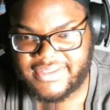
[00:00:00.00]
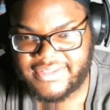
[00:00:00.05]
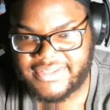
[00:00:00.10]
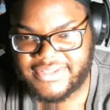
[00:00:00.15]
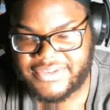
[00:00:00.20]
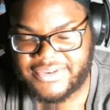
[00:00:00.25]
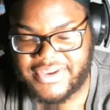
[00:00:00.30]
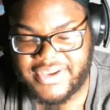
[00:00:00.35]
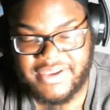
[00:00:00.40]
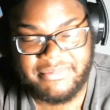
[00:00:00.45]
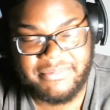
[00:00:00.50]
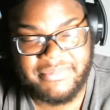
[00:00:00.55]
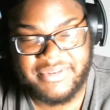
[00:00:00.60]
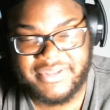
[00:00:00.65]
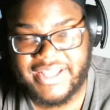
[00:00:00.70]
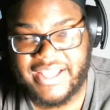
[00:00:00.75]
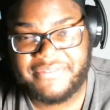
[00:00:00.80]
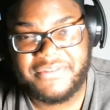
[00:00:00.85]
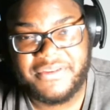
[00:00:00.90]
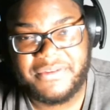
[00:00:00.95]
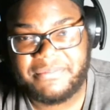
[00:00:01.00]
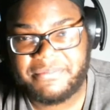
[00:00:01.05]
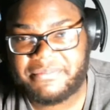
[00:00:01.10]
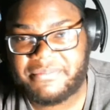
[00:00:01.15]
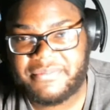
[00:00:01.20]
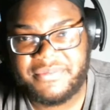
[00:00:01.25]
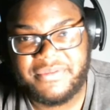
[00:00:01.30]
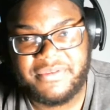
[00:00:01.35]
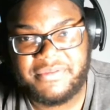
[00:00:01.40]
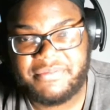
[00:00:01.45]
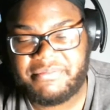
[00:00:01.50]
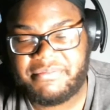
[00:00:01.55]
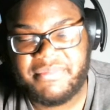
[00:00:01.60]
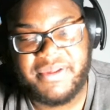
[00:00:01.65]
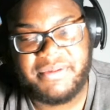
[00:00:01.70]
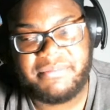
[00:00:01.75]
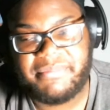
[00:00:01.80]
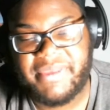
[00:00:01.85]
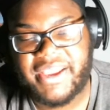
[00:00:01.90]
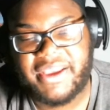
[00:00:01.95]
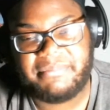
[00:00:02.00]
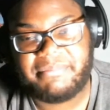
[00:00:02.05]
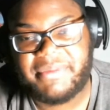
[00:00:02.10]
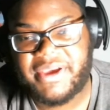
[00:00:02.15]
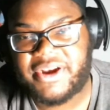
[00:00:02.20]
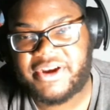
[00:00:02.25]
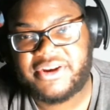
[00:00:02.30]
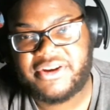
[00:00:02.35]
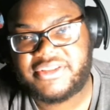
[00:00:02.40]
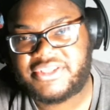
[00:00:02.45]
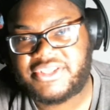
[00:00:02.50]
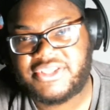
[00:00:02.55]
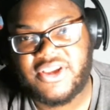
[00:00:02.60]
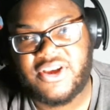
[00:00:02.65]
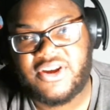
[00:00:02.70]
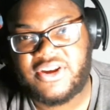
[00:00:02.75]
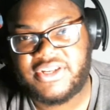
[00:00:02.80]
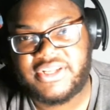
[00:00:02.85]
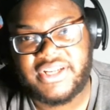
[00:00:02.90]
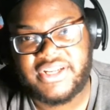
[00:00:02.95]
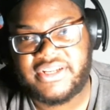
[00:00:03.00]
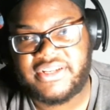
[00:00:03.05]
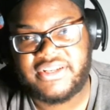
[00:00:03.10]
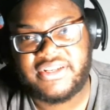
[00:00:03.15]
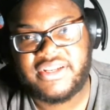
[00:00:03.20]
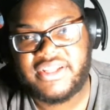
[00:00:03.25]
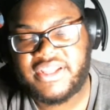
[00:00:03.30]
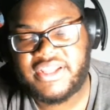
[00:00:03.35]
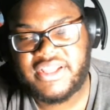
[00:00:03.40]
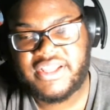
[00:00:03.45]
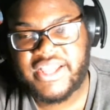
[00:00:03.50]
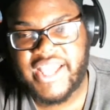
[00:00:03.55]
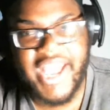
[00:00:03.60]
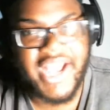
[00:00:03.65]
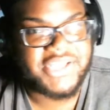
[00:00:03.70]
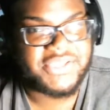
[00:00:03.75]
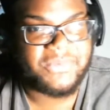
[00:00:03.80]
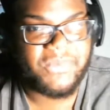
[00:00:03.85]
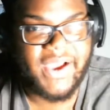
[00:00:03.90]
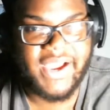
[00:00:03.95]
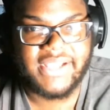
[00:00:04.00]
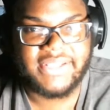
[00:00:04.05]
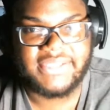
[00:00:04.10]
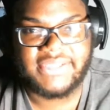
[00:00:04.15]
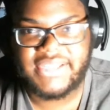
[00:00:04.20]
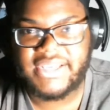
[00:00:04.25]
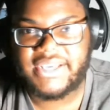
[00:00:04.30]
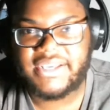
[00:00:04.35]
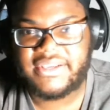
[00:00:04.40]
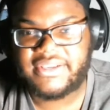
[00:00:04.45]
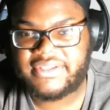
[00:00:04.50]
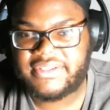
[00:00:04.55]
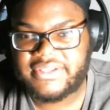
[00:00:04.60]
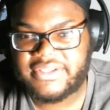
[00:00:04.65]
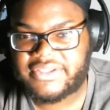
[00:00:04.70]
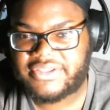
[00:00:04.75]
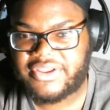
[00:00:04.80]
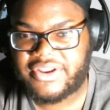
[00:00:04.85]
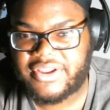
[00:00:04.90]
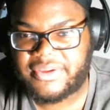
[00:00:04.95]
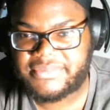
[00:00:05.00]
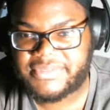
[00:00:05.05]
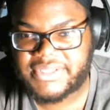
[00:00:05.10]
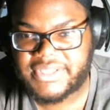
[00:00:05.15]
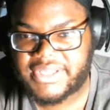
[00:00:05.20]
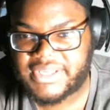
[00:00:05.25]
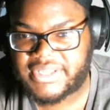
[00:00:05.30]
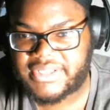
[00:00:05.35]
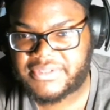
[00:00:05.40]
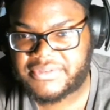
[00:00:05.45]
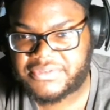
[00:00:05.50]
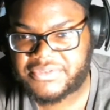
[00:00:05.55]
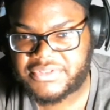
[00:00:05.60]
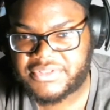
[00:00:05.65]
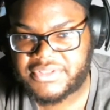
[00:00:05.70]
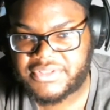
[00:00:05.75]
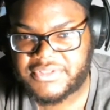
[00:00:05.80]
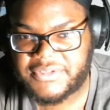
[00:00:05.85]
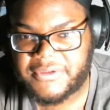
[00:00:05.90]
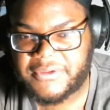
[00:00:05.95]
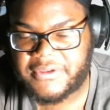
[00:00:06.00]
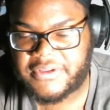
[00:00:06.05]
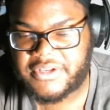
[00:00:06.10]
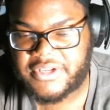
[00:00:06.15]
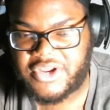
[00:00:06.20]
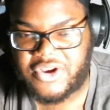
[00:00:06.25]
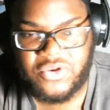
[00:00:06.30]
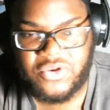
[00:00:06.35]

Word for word: So he can definitely make a better song than X, Y, and Z. You know what I'm saying? Than